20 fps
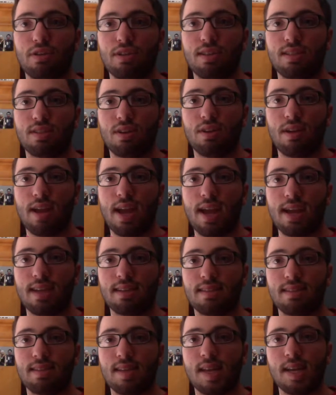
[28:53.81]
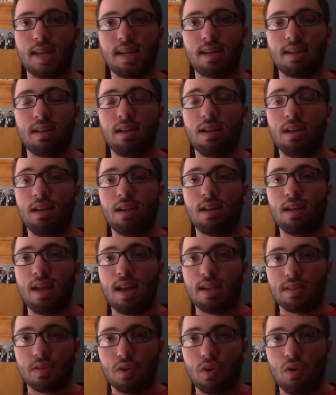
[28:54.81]
Just her aesthetic
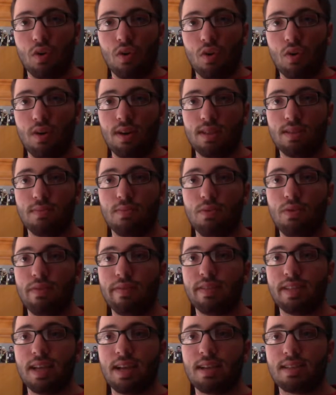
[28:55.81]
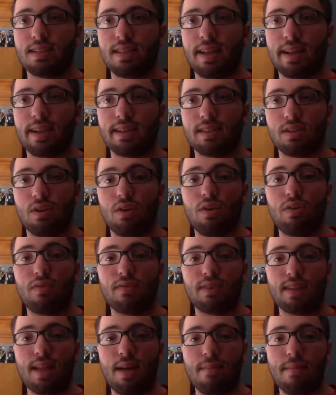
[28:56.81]
as a whole, and the movie's aesthetic as a whole,
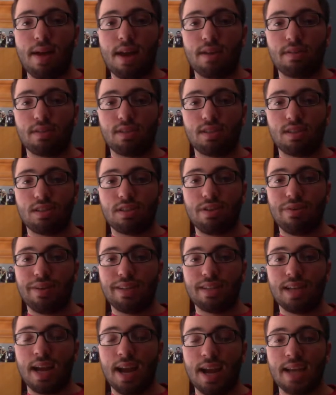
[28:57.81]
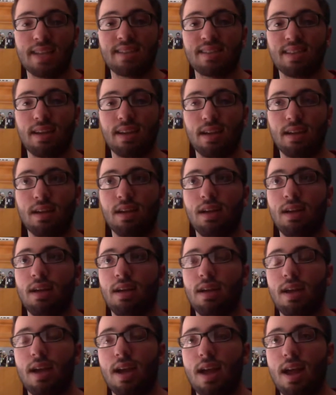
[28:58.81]
for that matter, is just so enticing.
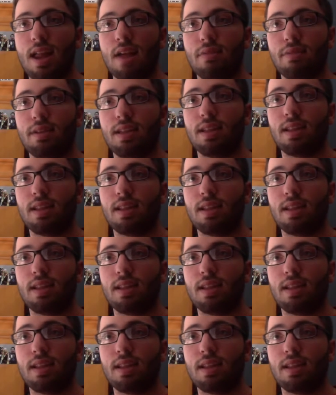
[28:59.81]
And I really